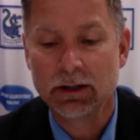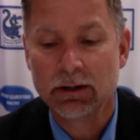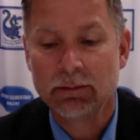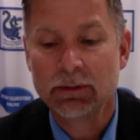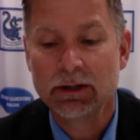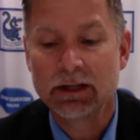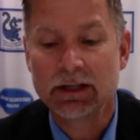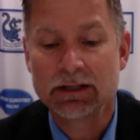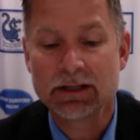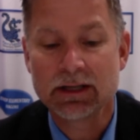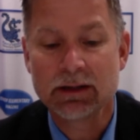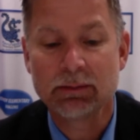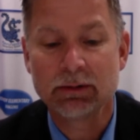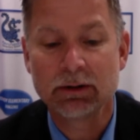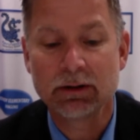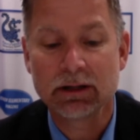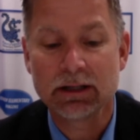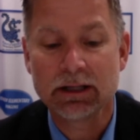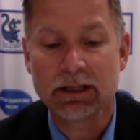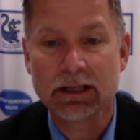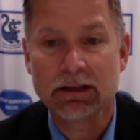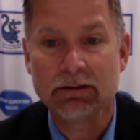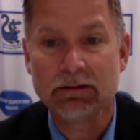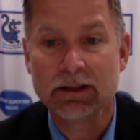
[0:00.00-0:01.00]
because he
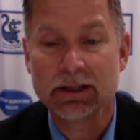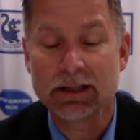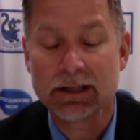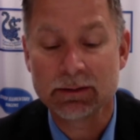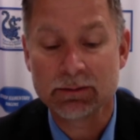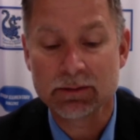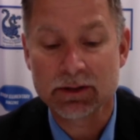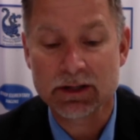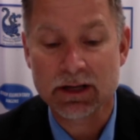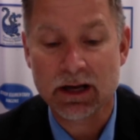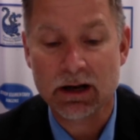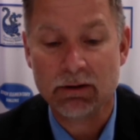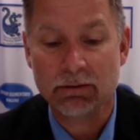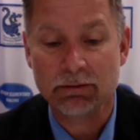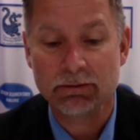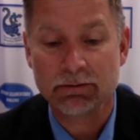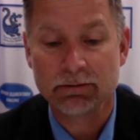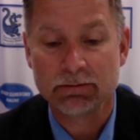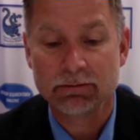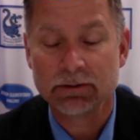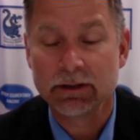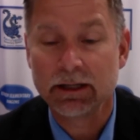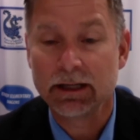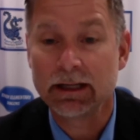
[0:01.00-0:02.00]
believed in himself
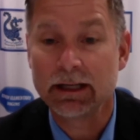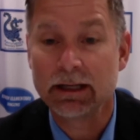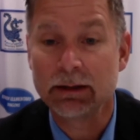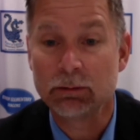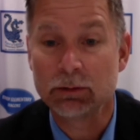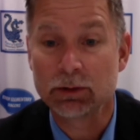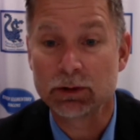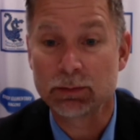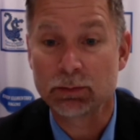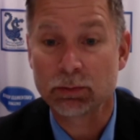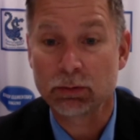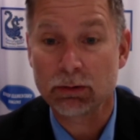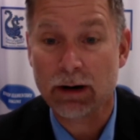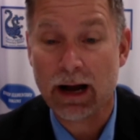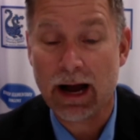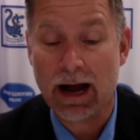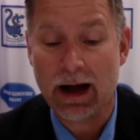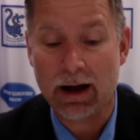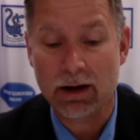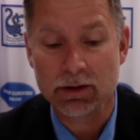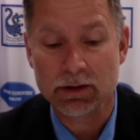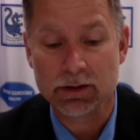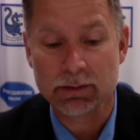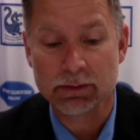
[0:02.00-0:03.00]
and he was
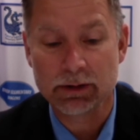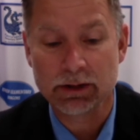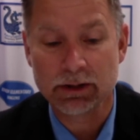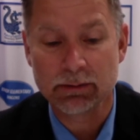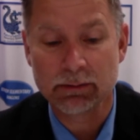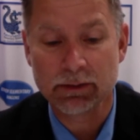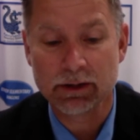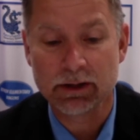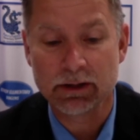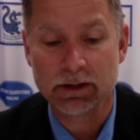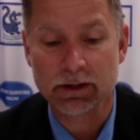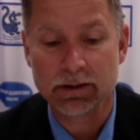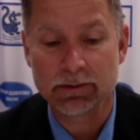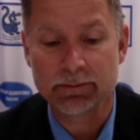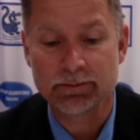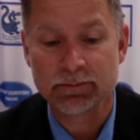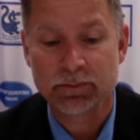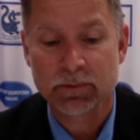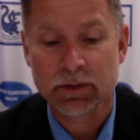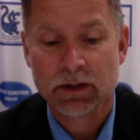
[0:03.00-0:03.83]
proud to be an American.